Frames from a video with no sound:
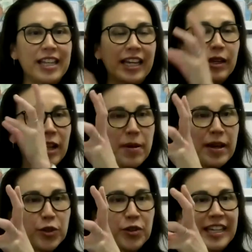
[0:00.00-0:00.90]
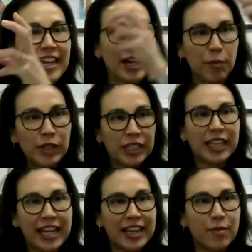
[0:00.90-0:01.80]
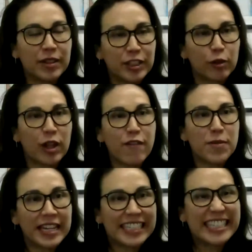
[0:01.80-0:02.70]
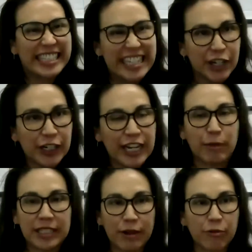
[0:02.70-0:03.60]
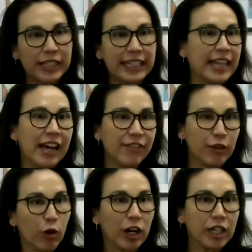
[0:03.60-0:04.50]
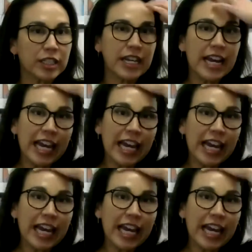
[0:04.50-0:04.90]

like, get a picture of the kid and put the kid in so that everybody can see their kid, which I really love. It works.